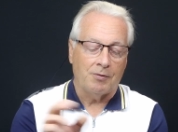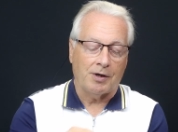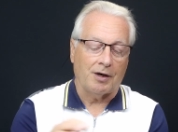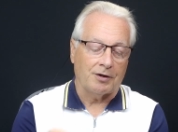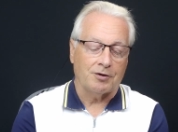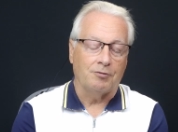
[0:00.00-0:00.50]
We
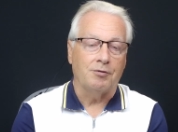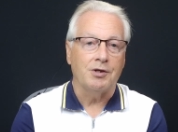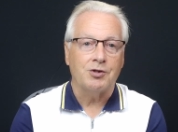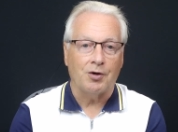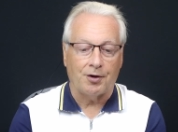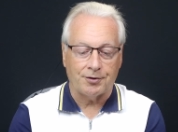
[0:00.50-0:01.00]
can actually
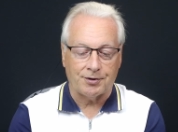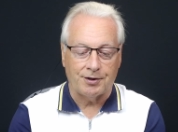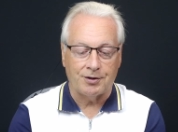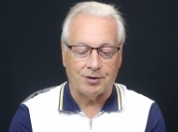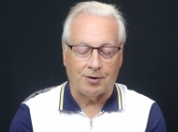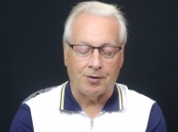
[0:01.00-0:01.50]
recharge
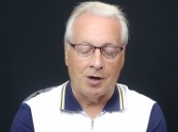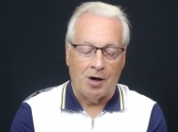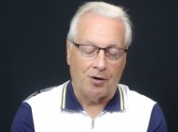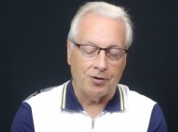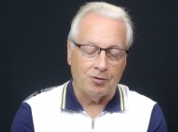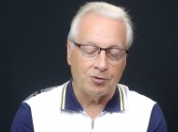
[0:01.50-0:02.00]
these. So,
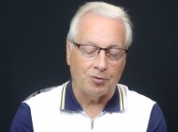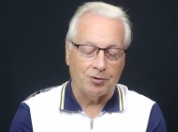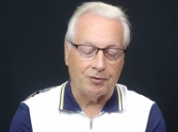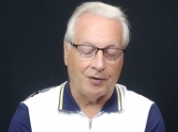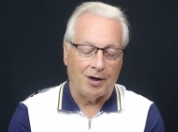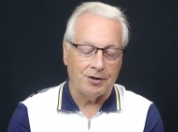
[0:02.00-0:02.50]
unusual
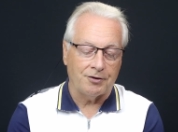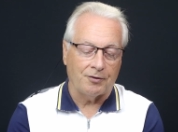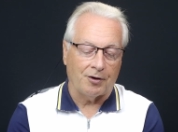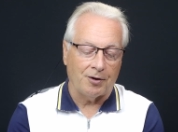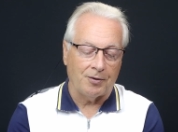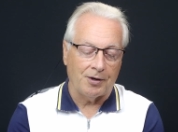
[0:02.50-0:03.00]
device, you've
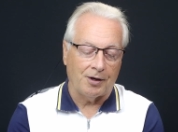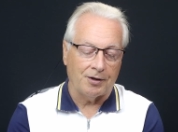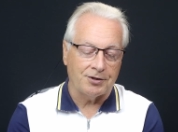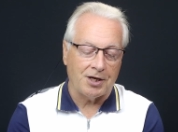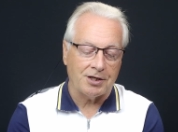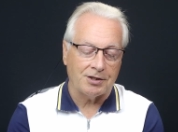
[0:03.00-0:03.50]
got the uh,
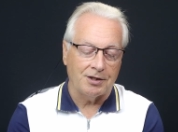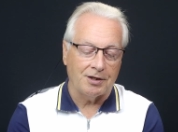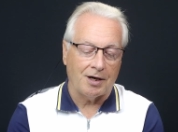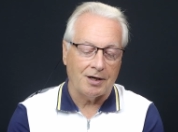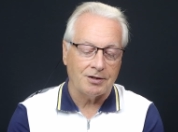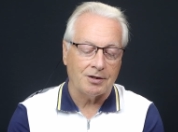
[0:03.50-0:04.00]
test
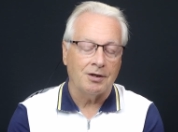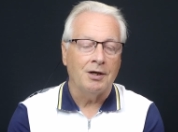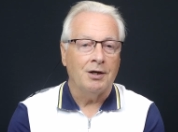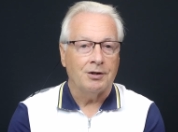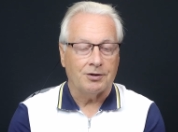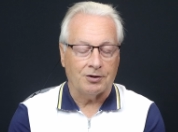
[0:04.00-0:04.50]
indicator
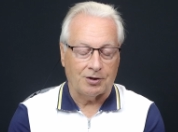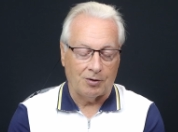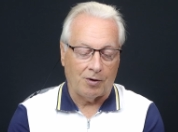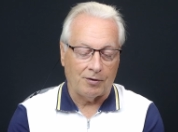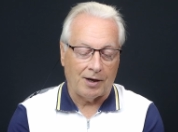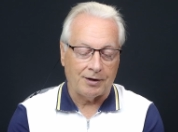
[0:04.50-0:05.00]
to see
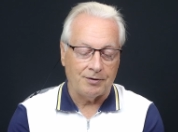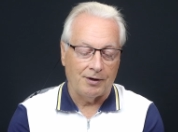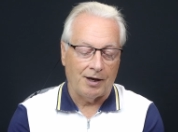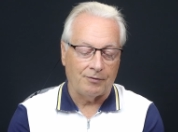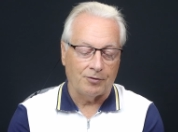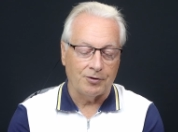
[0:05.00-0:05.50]
what le
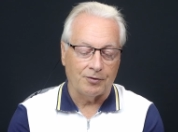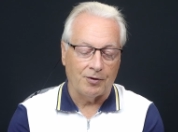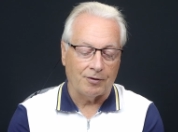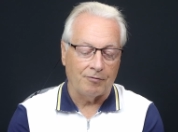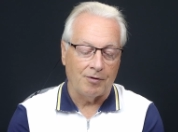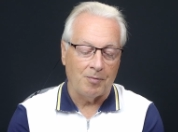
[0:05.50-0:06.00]
level you've
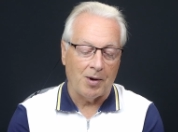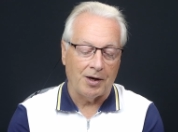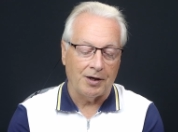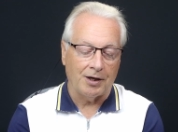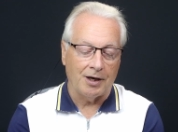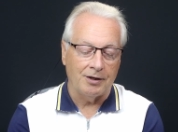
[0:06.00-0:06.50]
got
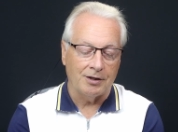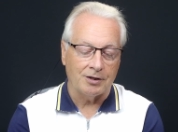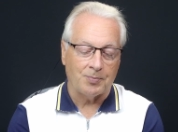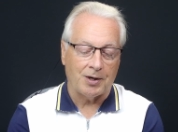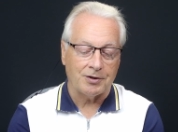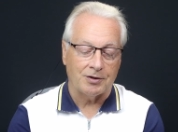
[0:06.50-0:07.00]
remaining in
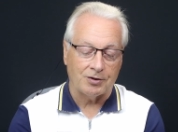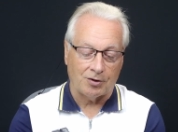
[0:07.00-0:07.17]
this battery.